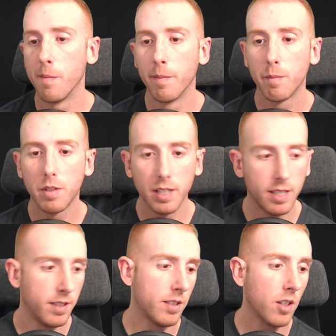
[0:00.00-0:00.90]

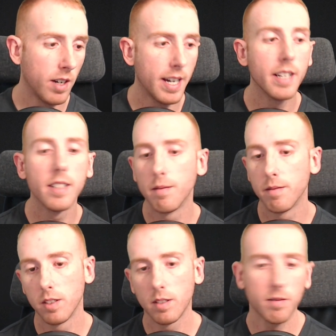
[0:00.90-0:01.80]
please go ahead and
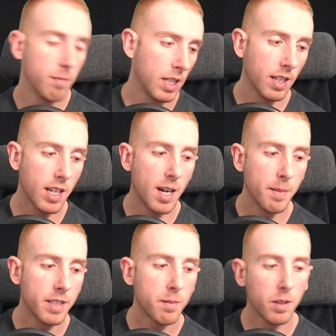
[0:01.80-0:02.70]
just make a
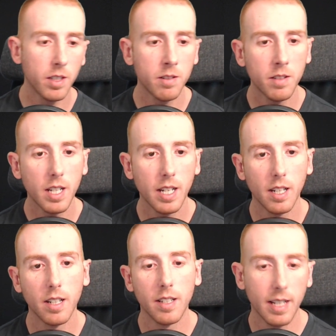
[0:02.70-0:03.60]
comment below.
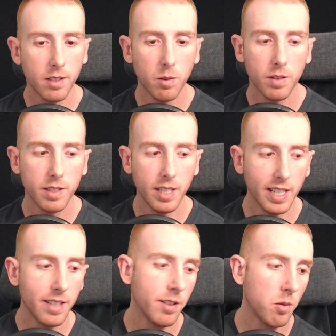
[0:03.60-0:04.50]
And towards the
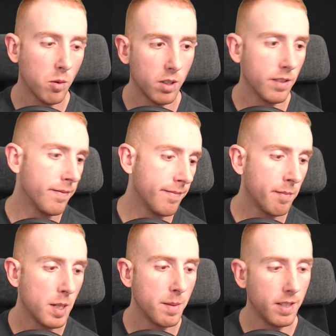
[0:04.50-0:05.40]
end, or
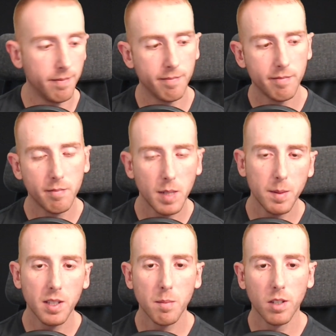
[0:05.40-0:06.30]
maybe
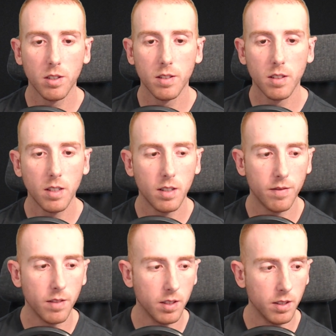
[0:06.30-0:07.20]
in the middle of
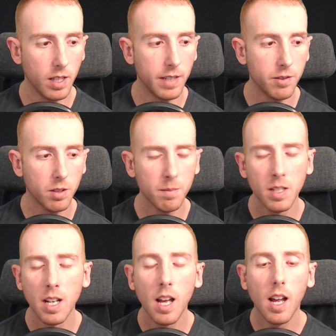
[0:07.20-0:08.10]
the live stream,
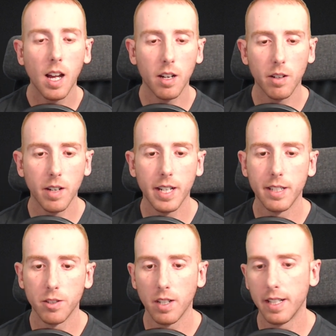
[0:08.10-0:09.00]
I'll go ahead
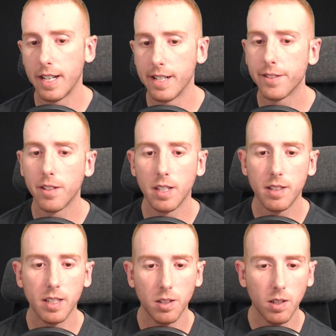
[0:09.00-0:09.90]
and try and answer
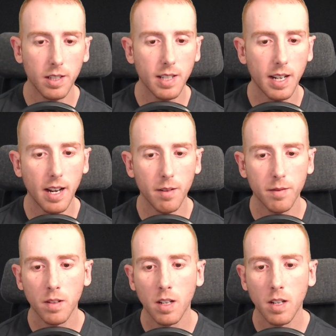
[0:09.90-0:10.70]
anything you guys have.